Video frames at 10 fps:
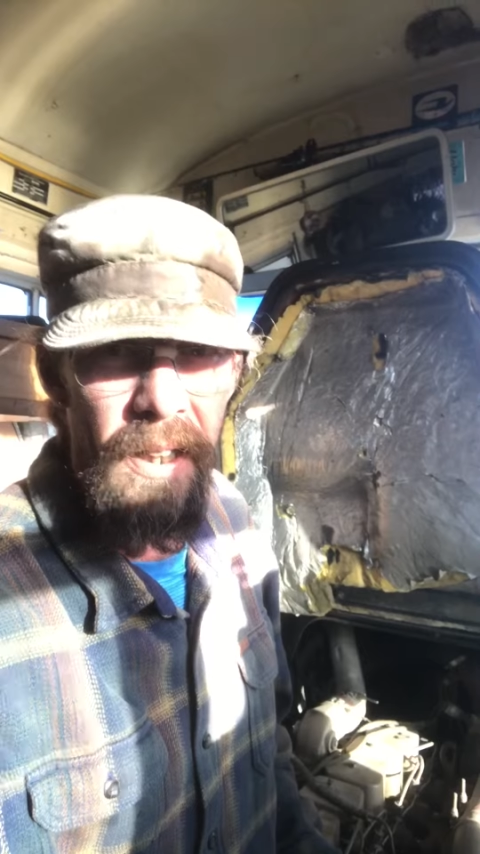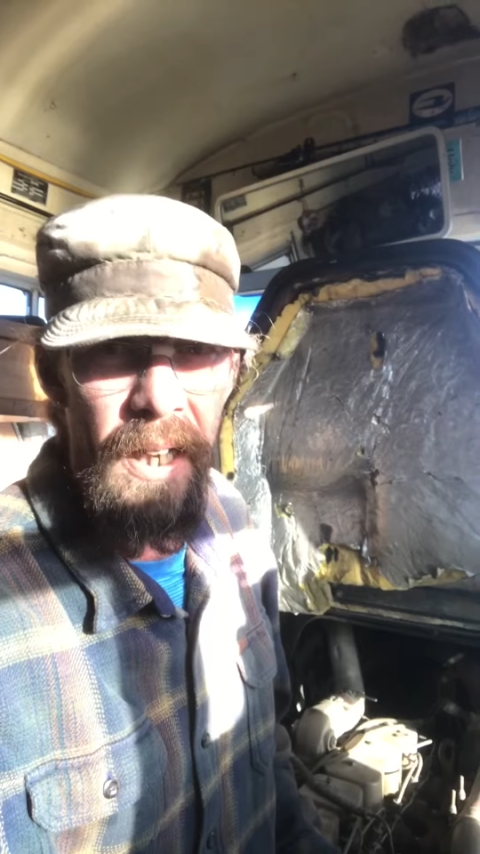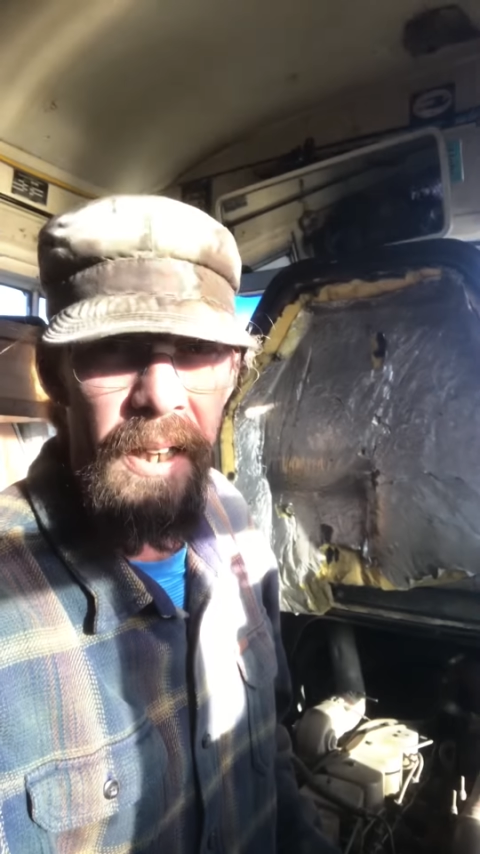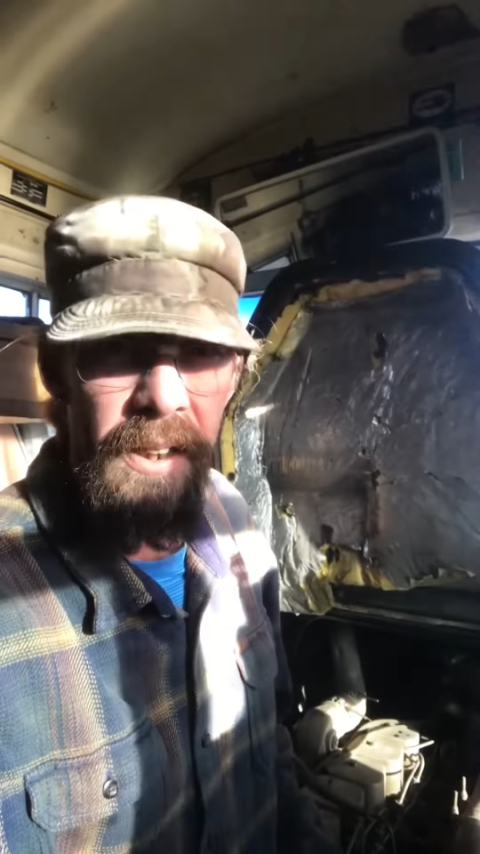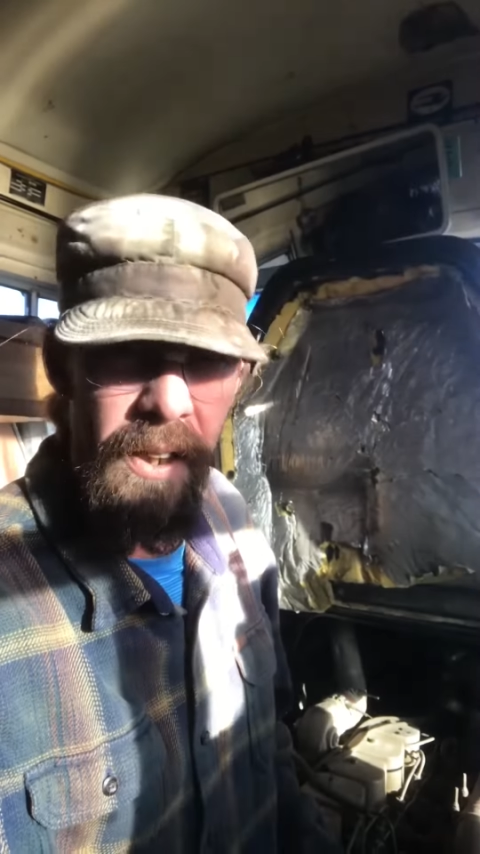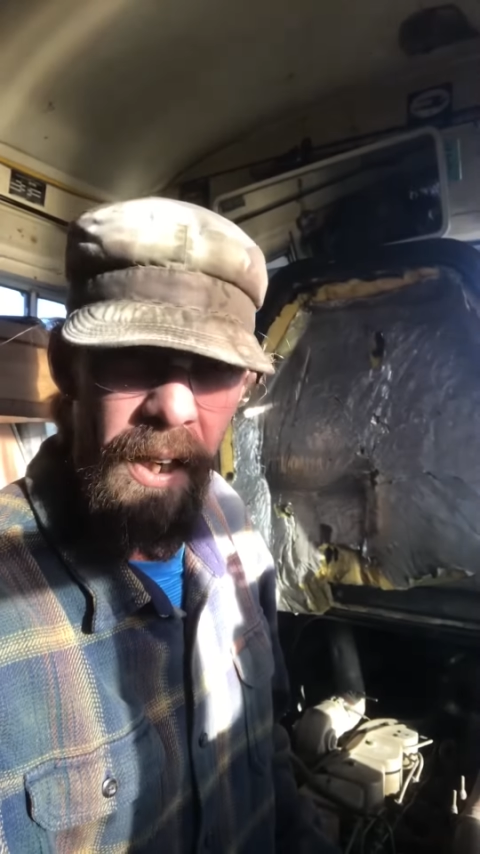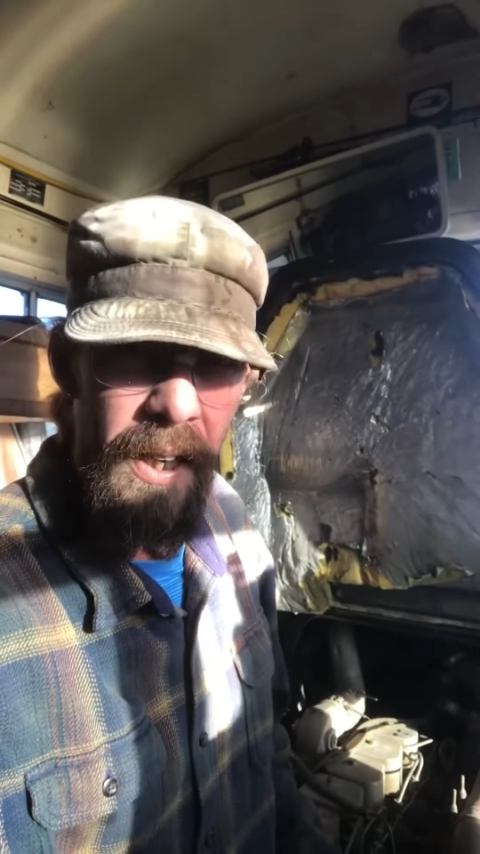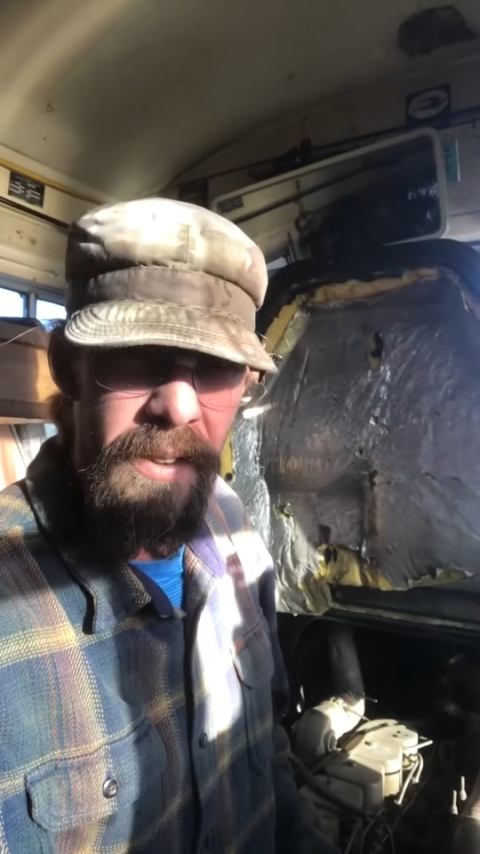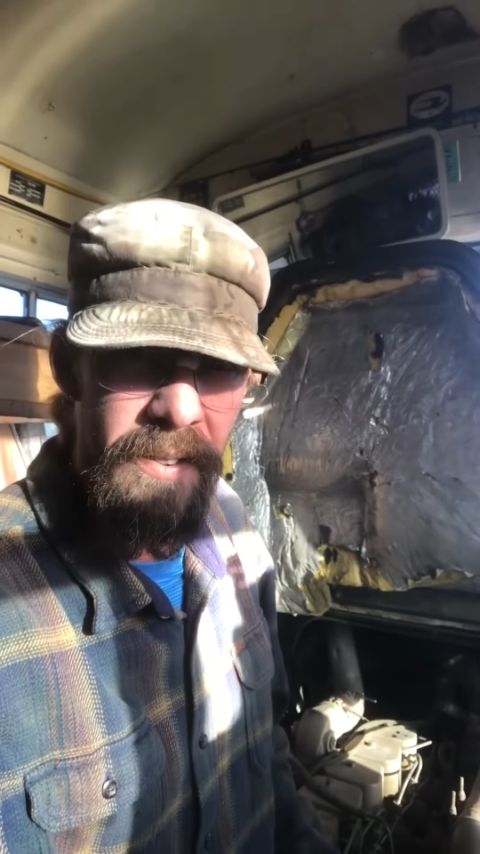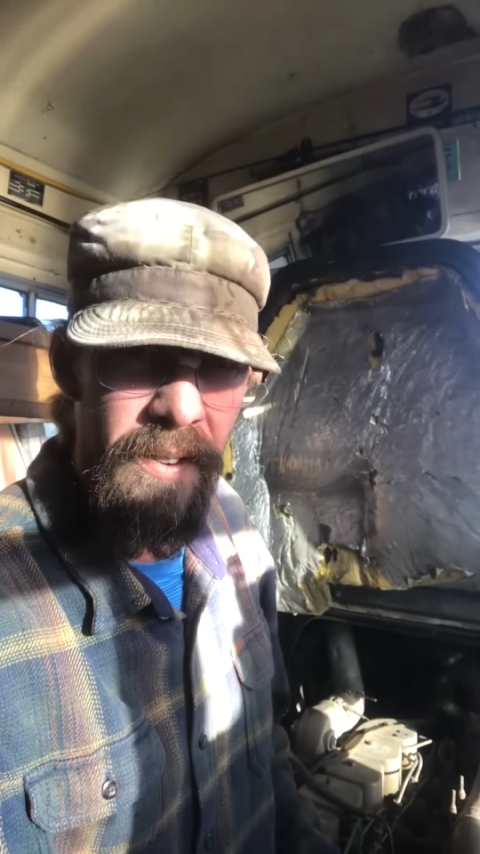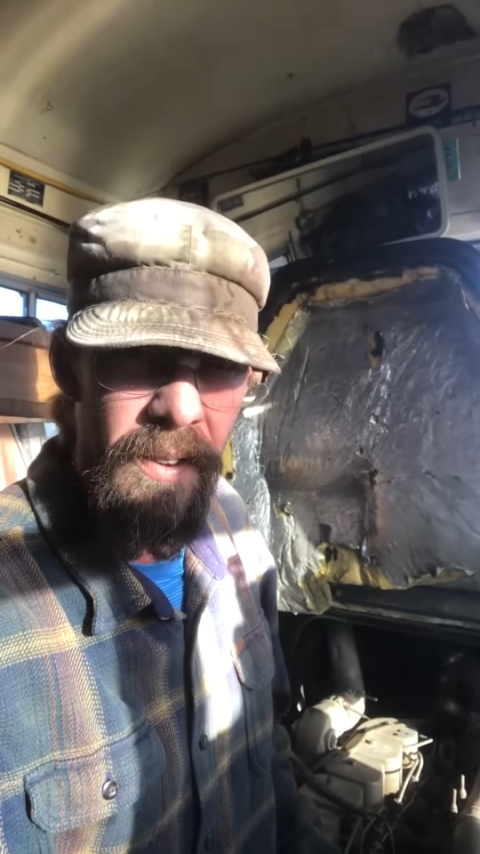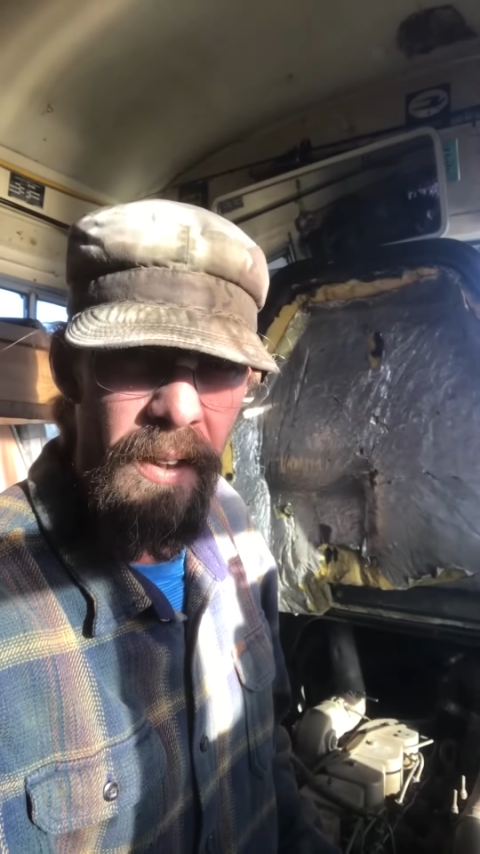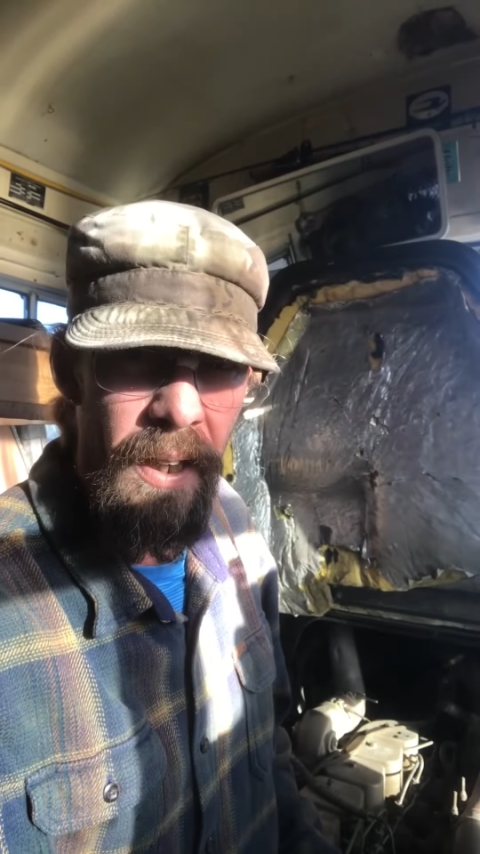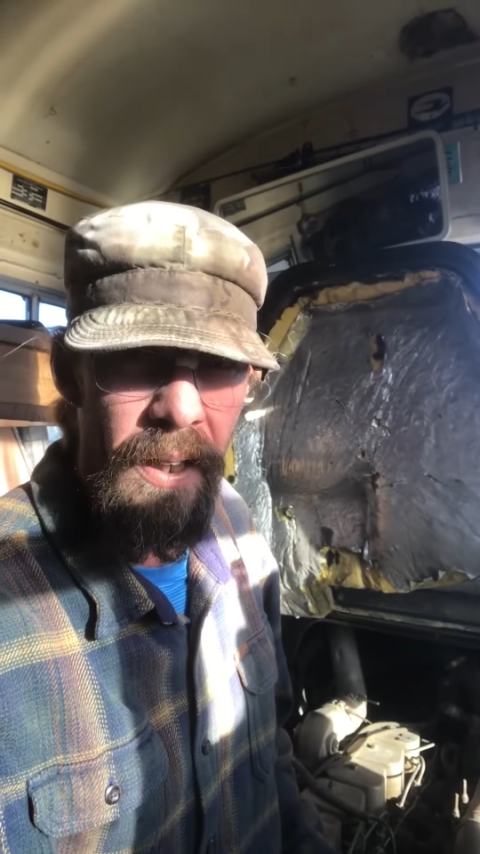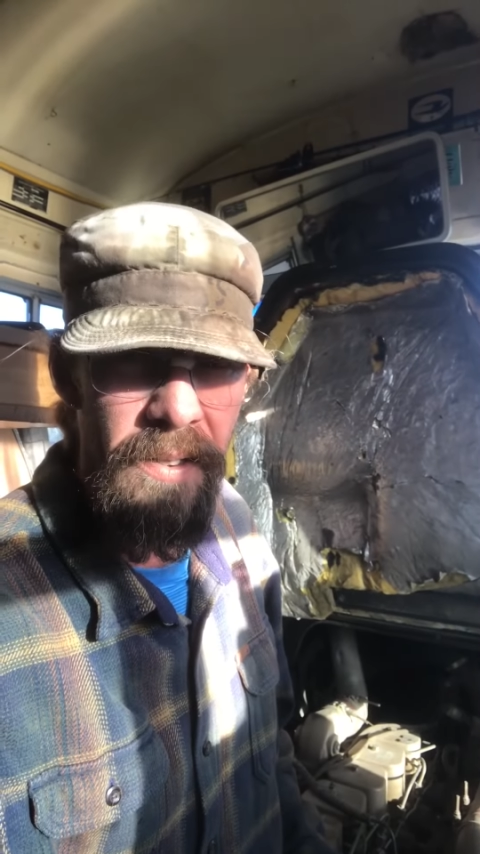and cut
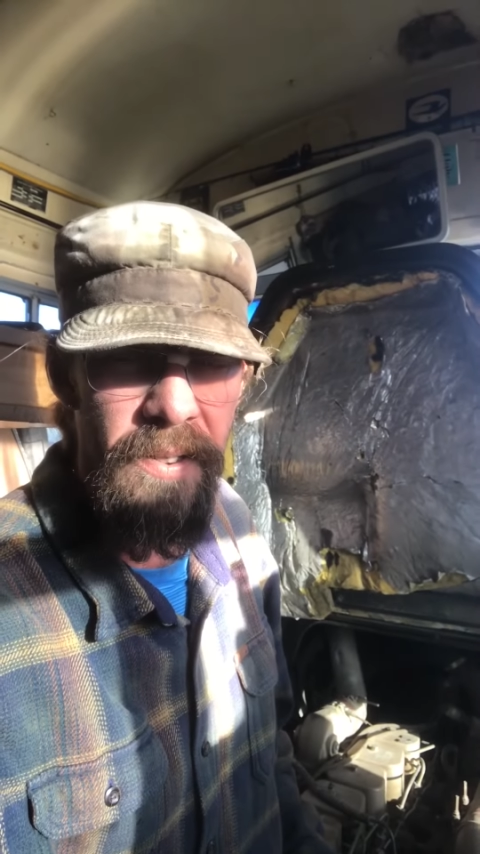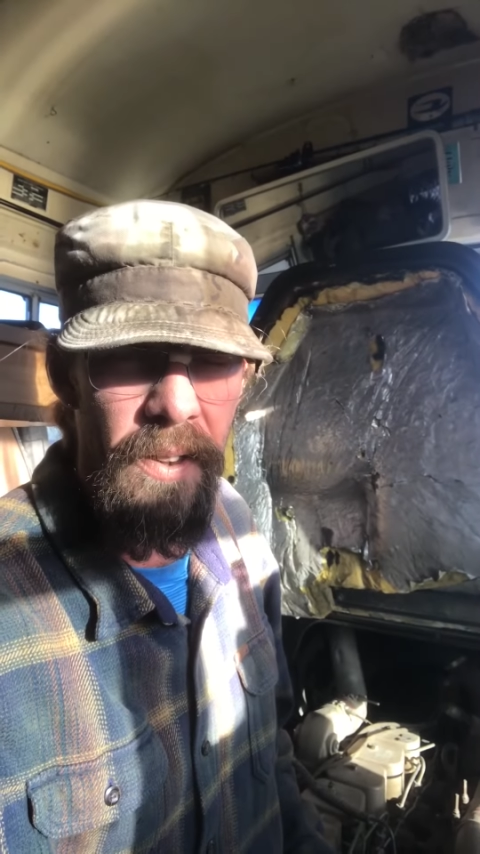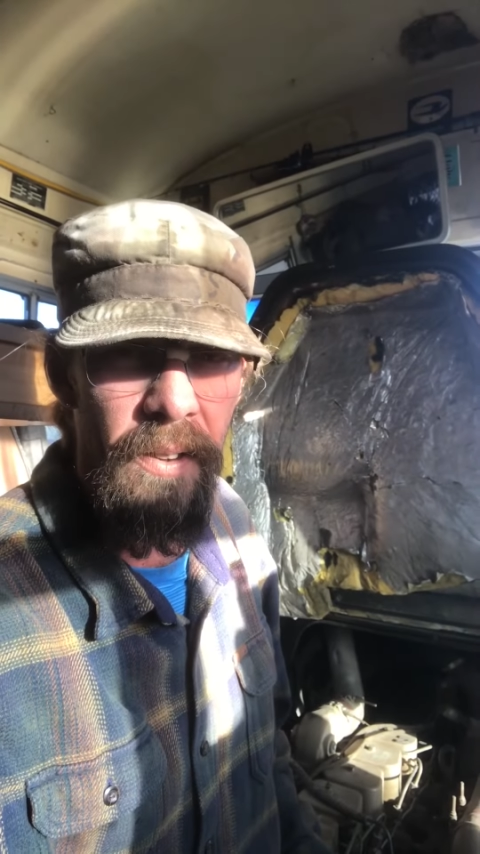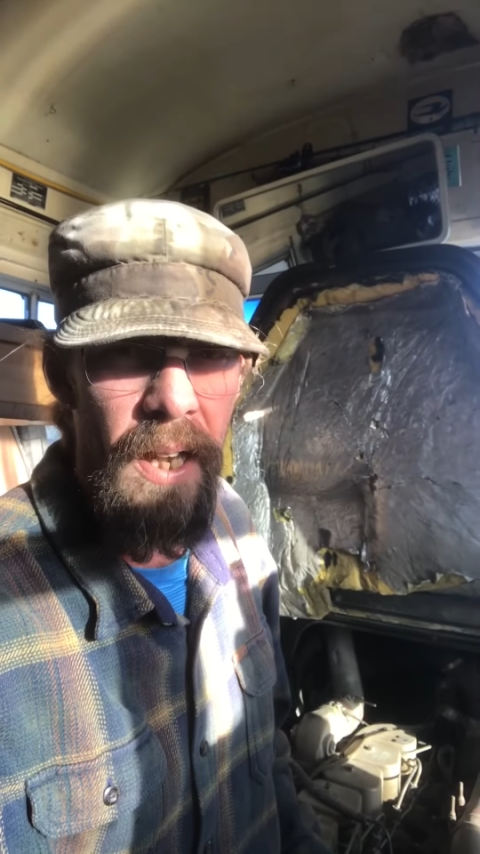and still